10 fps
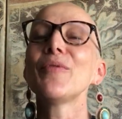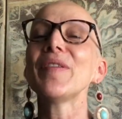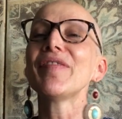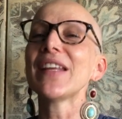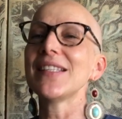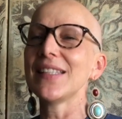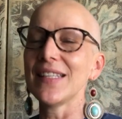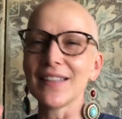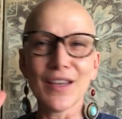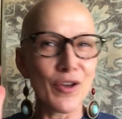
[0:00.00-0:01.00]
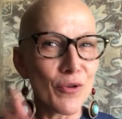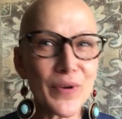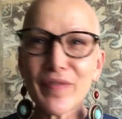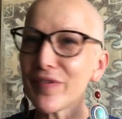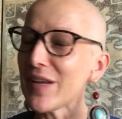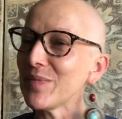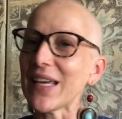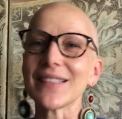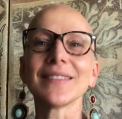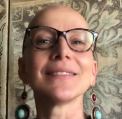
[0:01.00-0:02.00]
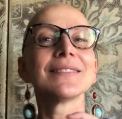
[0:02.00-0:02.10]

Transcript: rephrase it, reframe that,